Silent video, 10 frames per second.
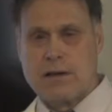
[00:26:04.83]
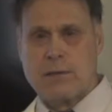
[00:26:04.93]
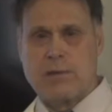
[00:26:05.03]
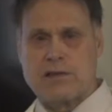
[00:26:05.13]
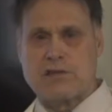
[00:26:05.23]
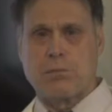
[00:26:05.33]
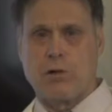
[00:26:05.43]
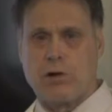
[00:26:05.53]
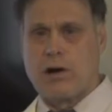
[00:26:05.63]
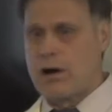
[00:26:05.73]
and be
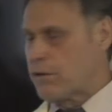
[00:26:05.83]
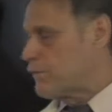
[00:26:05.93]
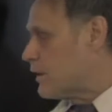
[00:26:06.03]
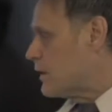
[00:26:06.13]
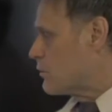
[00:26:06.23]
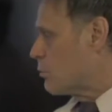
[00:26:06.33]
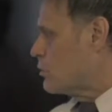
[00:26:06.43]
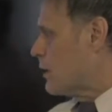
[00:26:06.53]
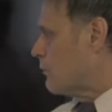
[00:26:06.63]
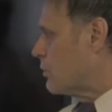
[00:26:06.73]
supported on our feet, is when
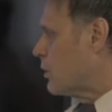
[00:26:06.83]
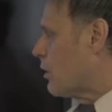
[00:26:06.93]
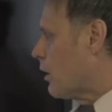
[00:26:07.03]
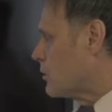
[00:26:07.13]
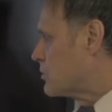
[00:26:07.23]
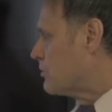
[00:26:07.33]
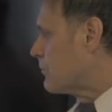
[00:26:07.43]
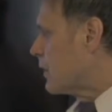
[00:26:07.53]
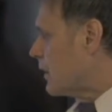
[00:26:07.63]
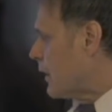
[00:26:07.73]
you have a good arch.
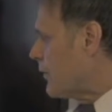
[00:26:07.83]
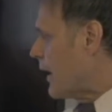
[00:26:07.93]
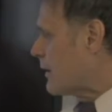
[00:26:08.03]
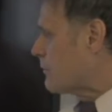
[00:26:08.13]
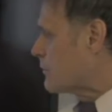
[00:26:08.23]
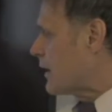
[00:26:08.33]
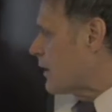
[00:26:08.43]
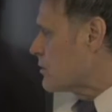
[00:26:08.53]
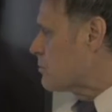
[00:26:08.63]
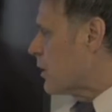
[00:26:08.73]
And that
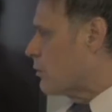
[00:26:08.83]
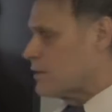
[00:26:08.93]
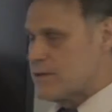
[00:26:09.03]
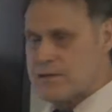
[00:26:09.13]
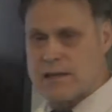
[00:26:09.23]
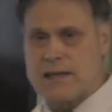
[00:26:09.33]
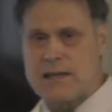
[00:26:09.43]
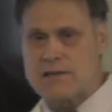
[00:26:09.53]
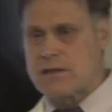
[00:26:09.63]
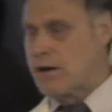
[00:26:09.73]
talus bone is the
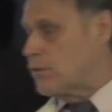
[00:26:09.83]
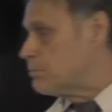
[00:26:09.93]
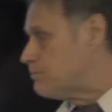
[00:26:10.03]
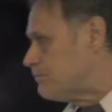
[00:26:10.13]
keystone.